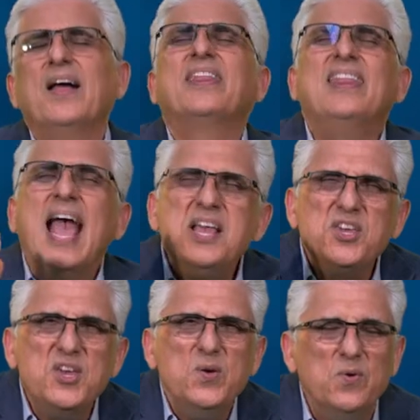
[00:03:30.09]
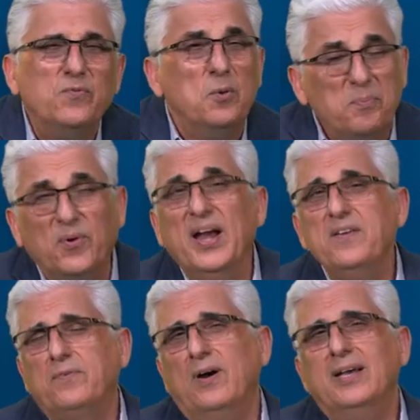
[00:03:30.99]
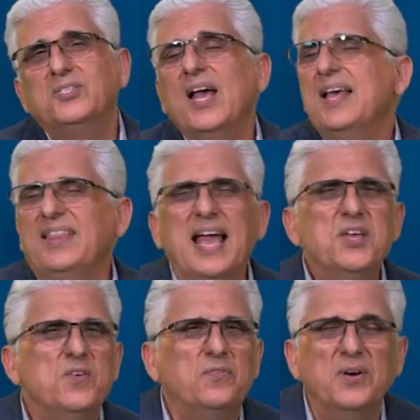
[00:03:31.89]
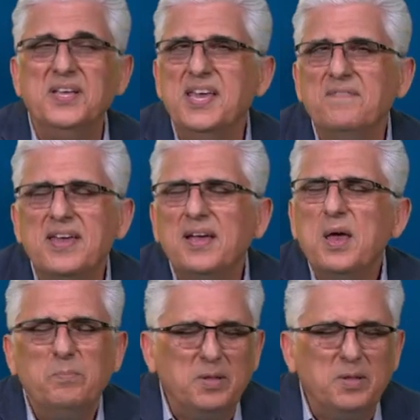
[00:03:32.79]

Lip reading: I thank you for praying for us. Thank you for giving.